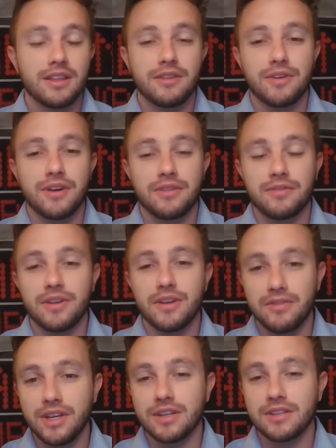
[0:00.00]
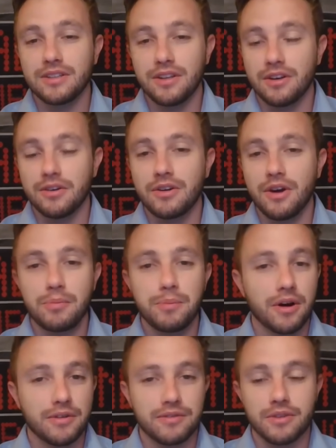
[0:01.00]
If, if he can you know go
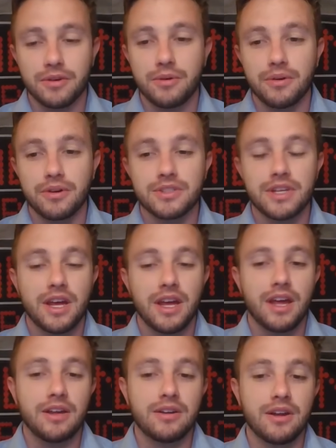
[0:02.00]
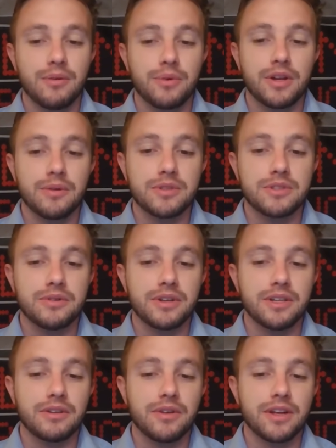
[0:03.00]
par for the course and and what he was
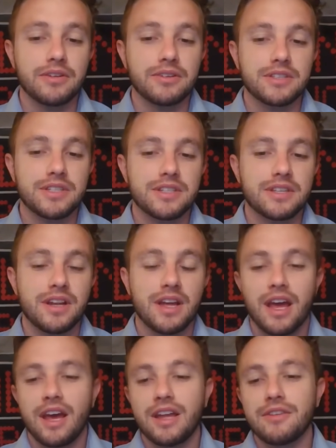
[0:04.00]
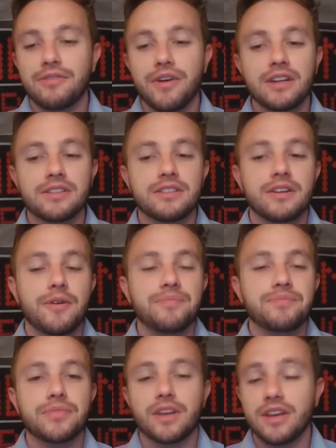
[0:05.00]
doing in the regular season, and the fact
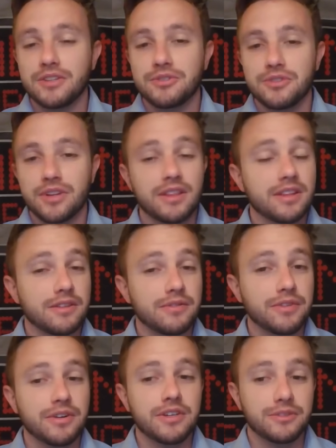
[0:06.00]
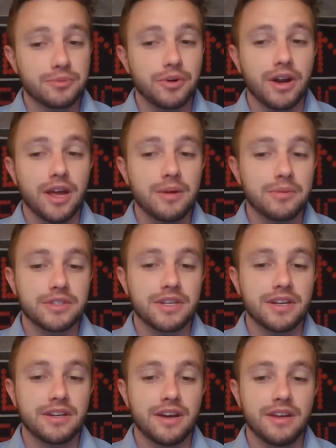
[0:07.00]
yesterday that the Phillies were able to
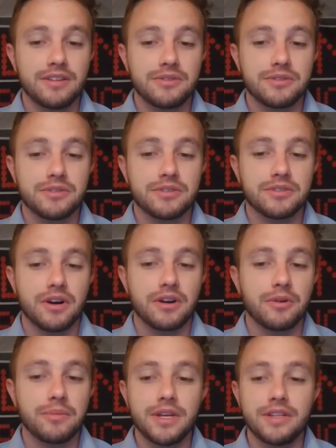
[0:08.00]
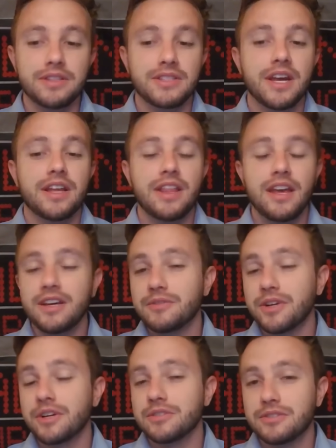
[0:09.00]
hit Jesus Luzardo means they can
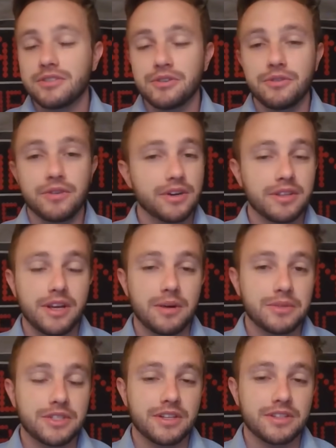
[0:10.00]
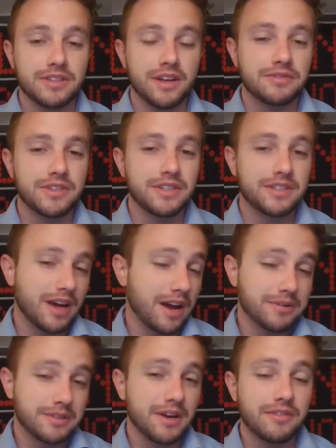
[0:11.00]
real do real damage against lefties.
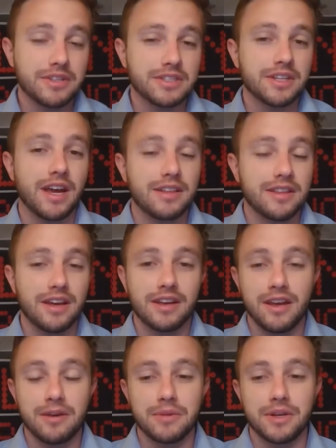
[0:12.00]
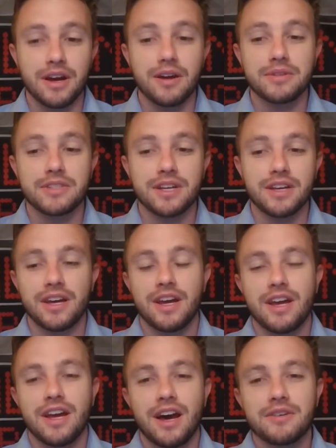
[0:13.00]
I was obviously at that game, and I was like,
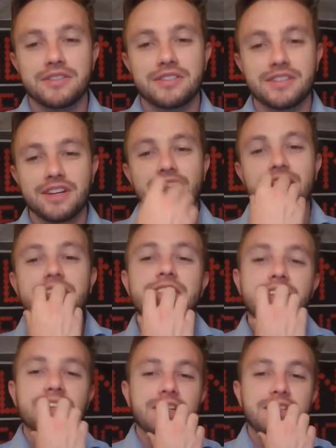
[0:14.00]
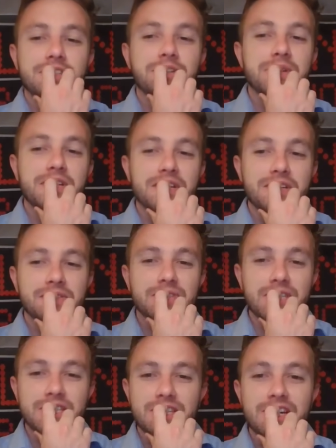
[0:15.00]
I was kind of sitting there chewing my nails. I'm
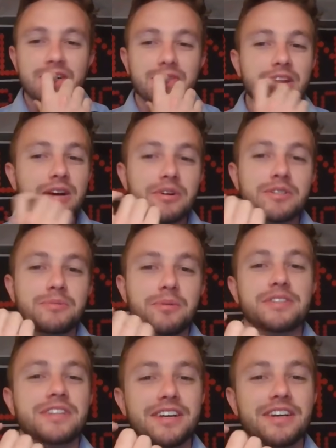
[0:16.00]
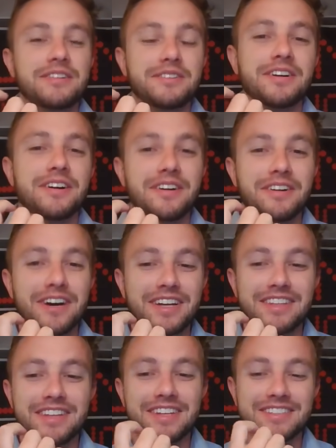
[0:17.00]
like, damn, they weren't supposed to hit Luzardo
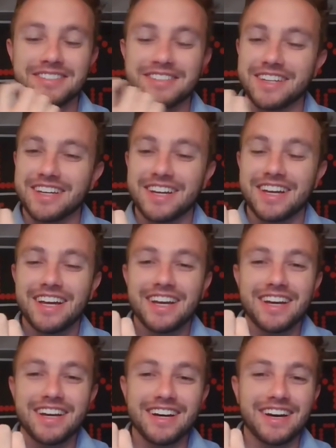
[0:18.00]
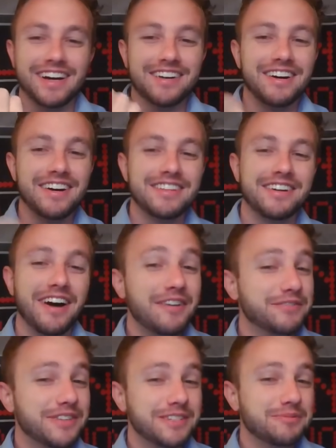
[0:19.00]
like this. I was like, uh, the
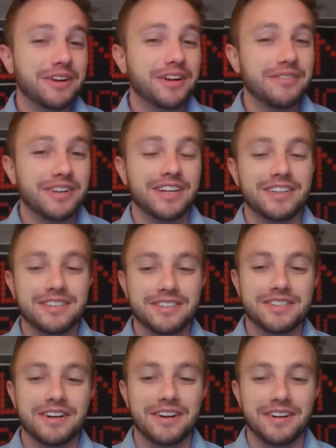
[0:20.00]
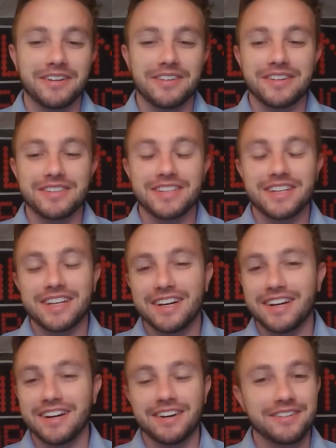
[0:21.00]
lefties were even hitting Luzardo, and I was like,
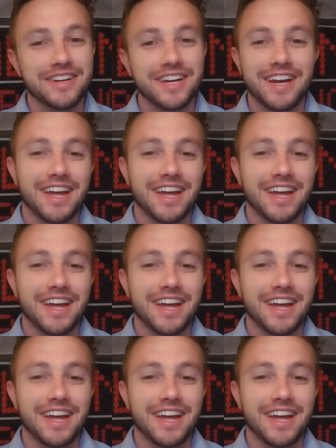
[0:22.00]
uh oh.